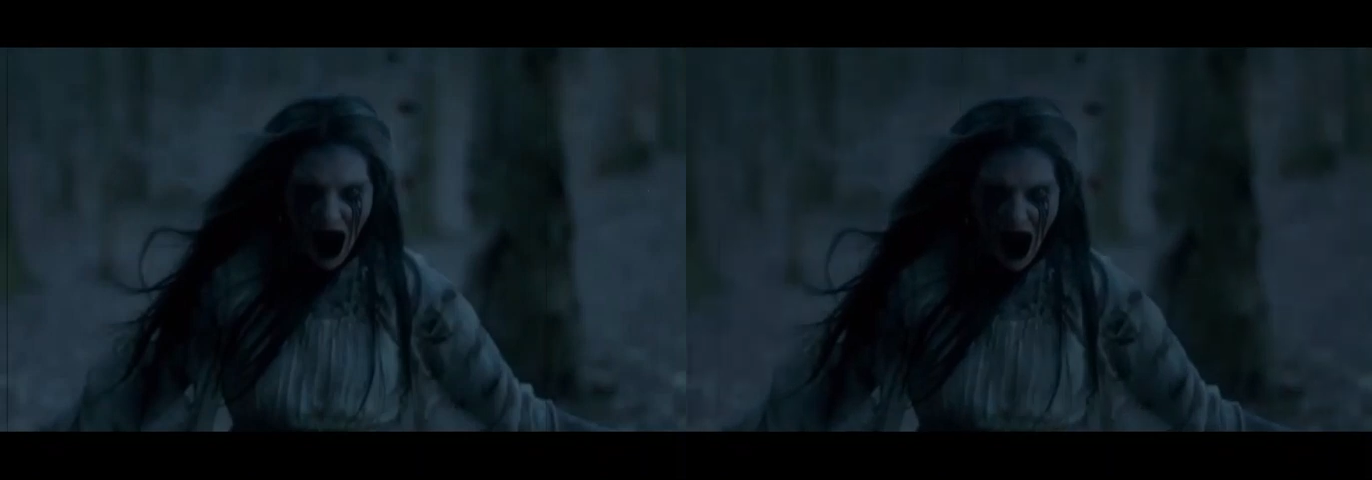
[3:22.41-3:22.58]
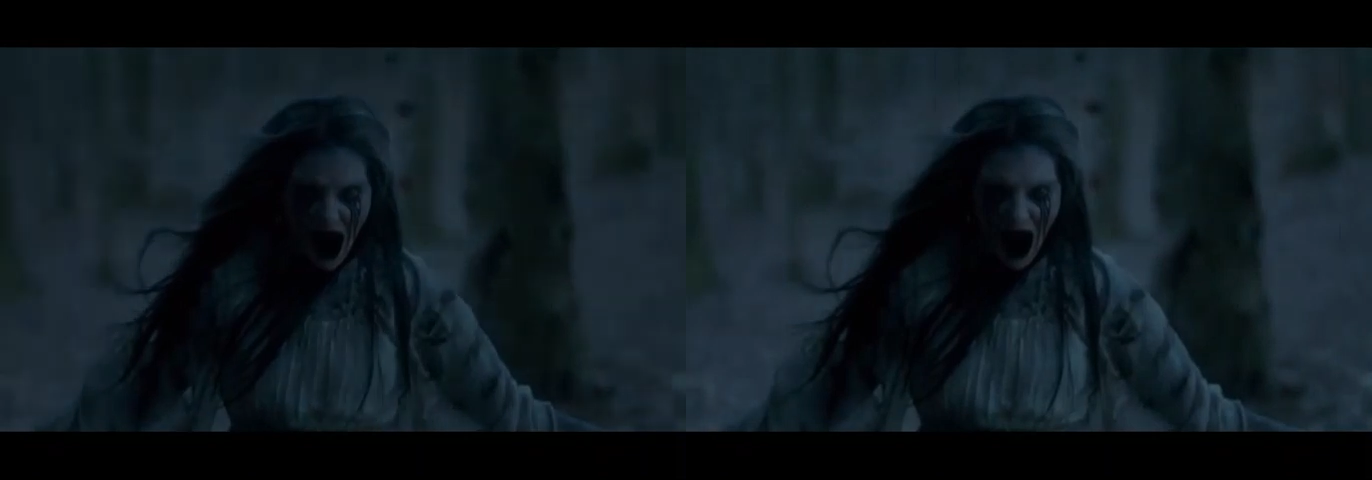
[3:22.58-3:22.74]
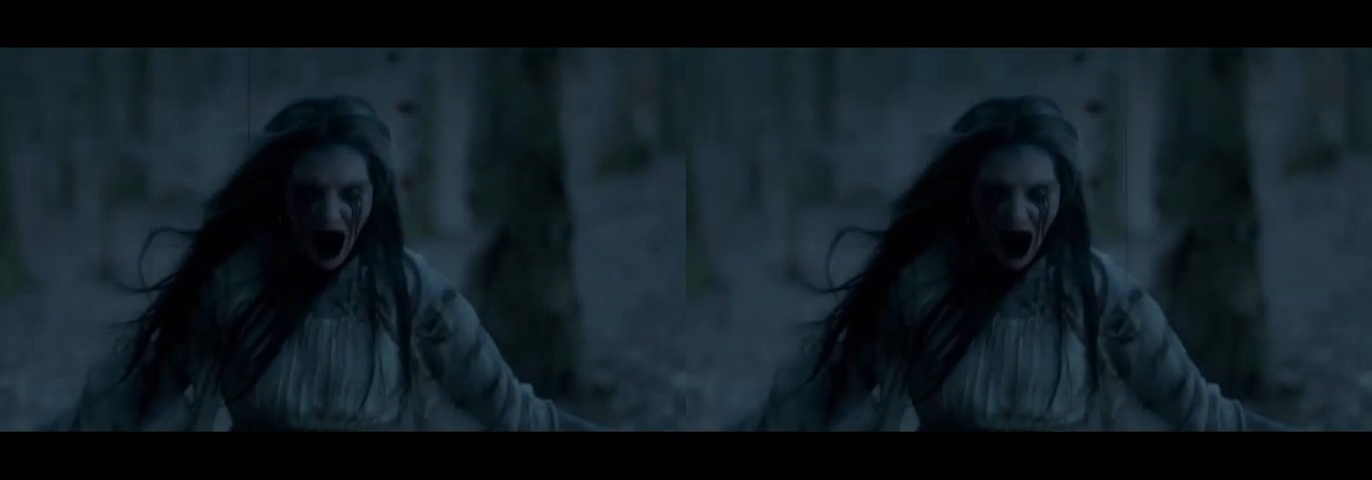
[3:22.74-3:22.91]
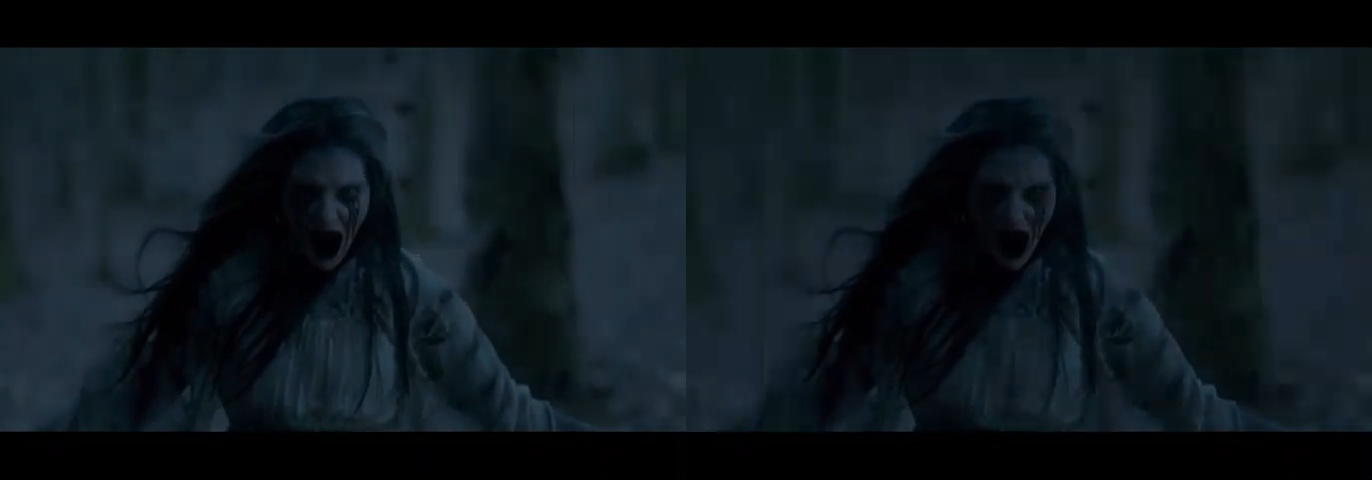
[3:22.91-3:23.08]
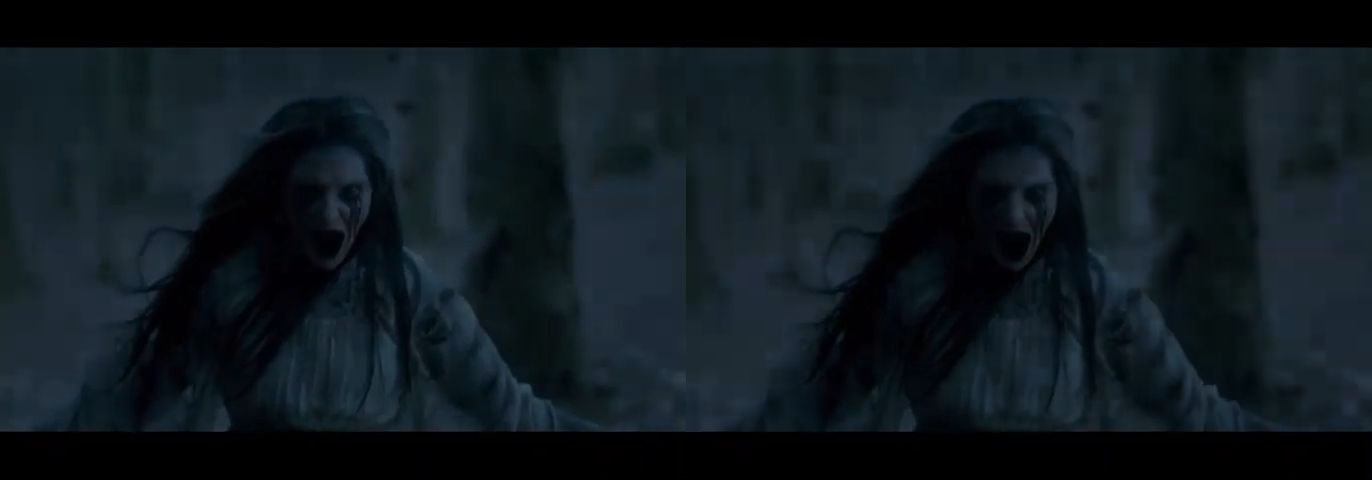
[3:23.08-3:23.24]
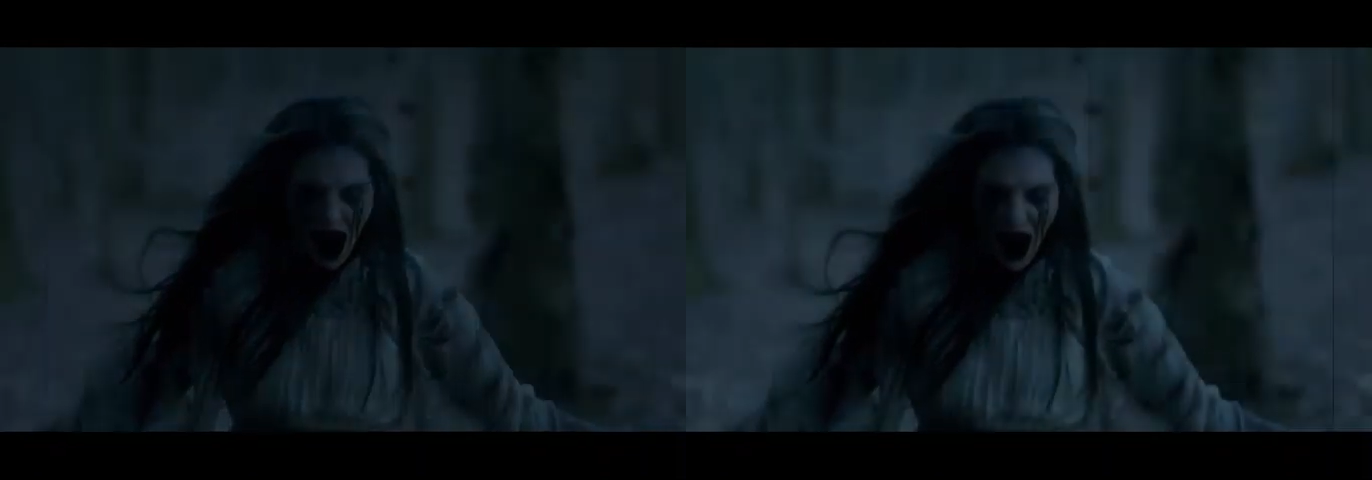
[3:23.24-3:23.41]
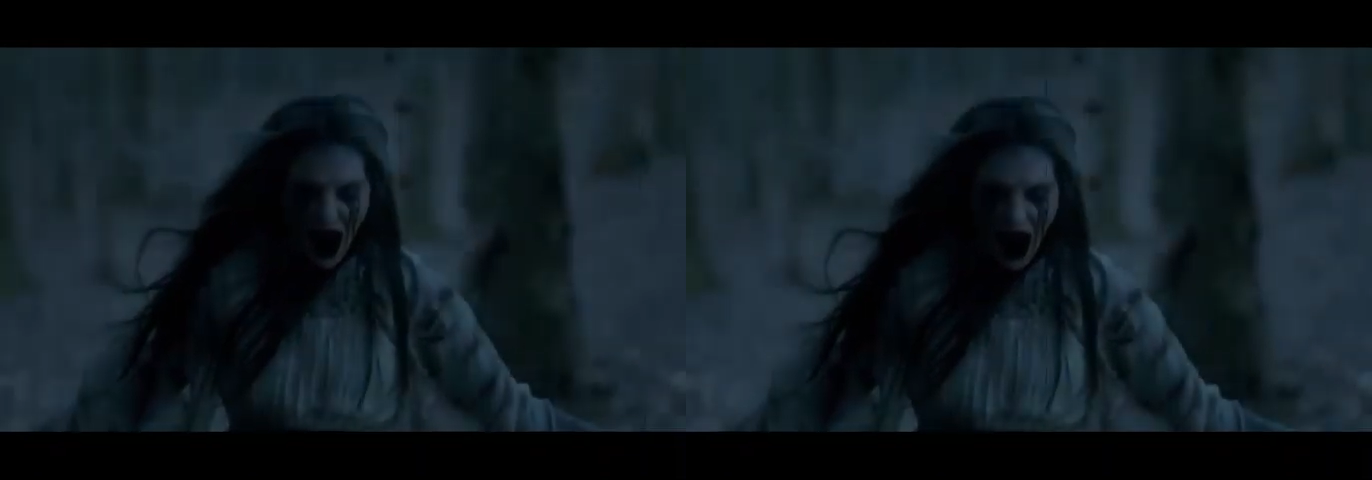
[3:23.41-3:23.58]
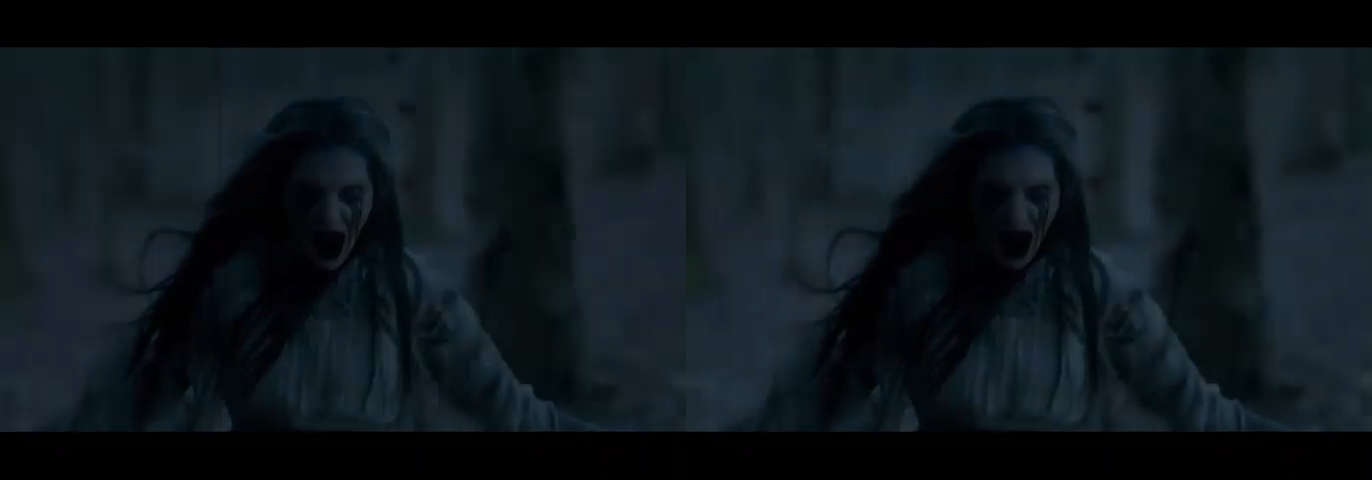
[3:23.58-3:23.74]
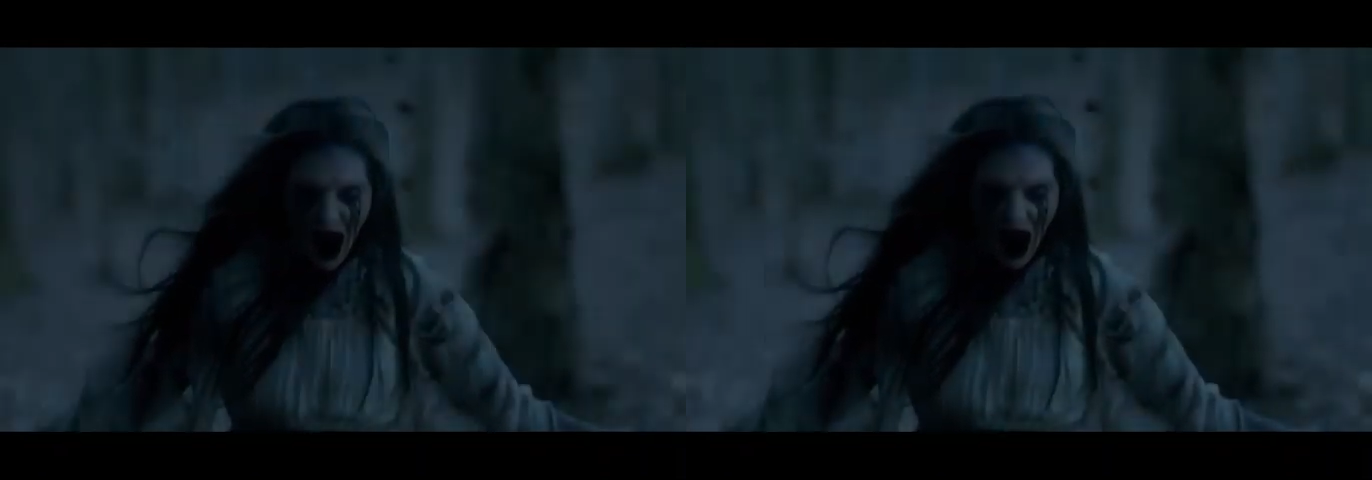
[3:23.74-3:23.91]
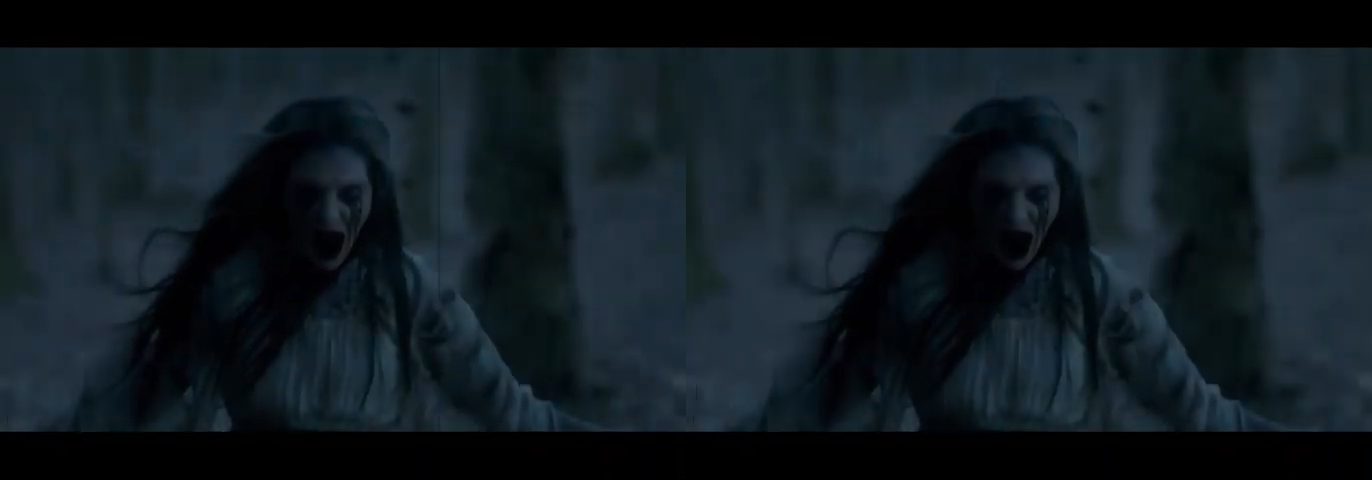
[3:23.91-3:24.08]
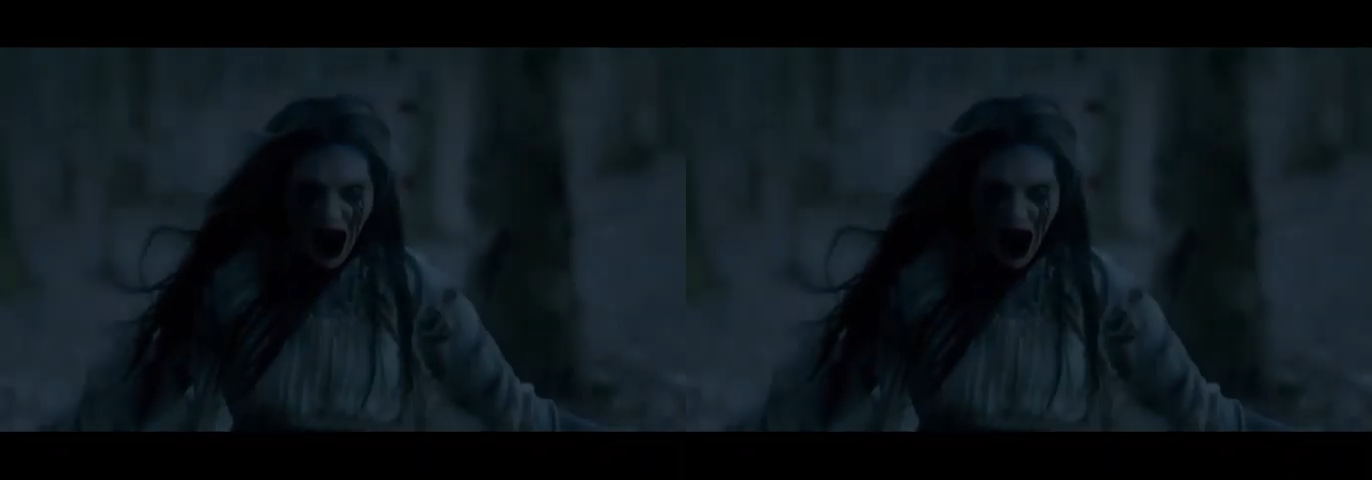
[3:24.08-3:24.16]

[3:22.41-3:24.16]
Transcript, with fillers: into the realm of the unknown